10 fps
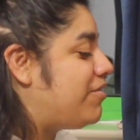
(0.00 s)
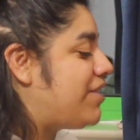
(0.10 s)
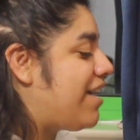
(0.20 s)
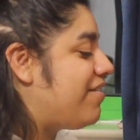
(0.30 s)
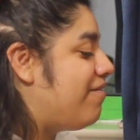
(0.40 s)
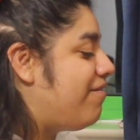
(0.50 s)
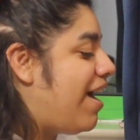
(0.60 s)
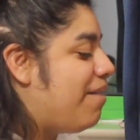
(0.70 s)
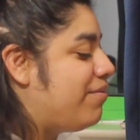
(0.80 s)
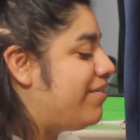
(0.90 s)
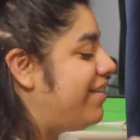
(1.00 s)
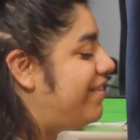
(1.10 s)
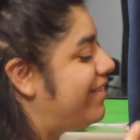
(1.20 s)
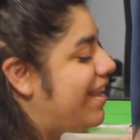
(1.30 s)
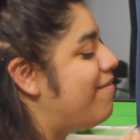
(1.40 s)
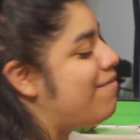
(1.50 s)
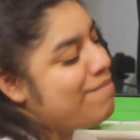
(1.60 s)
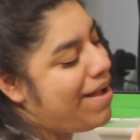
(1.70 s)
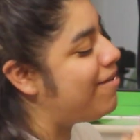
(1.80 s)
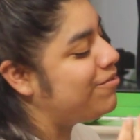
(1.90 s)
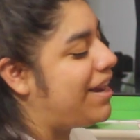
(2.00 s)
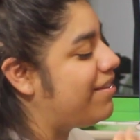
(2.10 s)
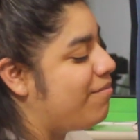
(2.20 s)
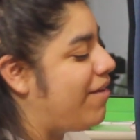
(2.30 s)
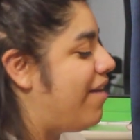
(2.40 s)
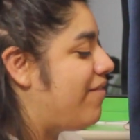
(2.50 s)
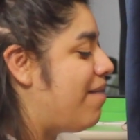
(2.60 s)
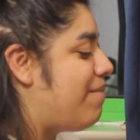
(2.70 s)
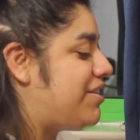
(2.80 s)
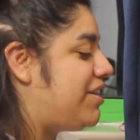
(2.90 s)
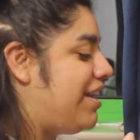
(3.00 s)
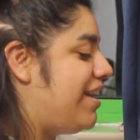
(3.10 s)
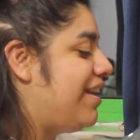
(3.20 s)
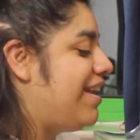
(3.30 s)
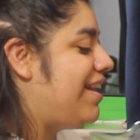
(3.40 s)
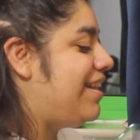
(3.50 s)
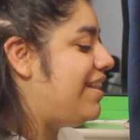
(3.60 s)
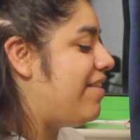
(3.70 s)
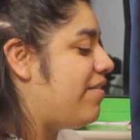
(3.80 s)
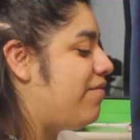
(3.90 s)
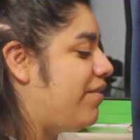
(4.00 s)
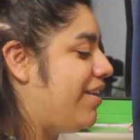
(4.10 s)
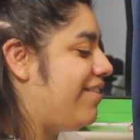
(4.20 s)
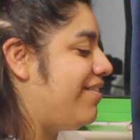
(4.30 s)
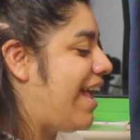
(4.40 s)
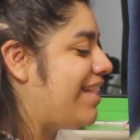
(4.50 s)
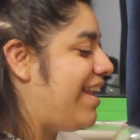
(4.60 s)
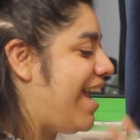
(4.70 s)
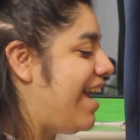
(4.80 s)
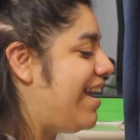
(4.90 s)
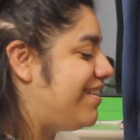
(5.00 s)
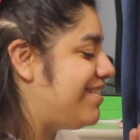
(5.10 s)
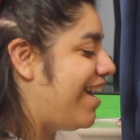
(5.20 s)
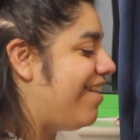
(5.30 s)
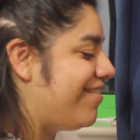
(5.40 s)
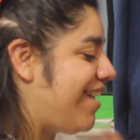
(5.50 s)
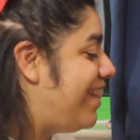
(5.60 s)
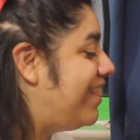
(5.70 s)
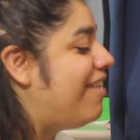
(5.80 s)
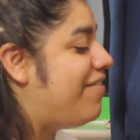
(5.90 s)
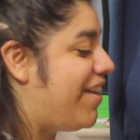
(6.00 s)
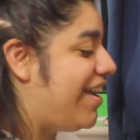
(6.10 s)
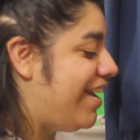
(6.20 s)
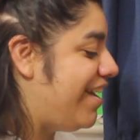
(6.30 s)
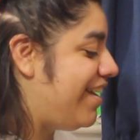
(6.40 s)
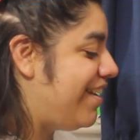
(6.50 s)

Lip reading: Jackson vibes. This is giving me Michael Jackson vibes. I'm actually living for this. Like the 80s styles. I love it.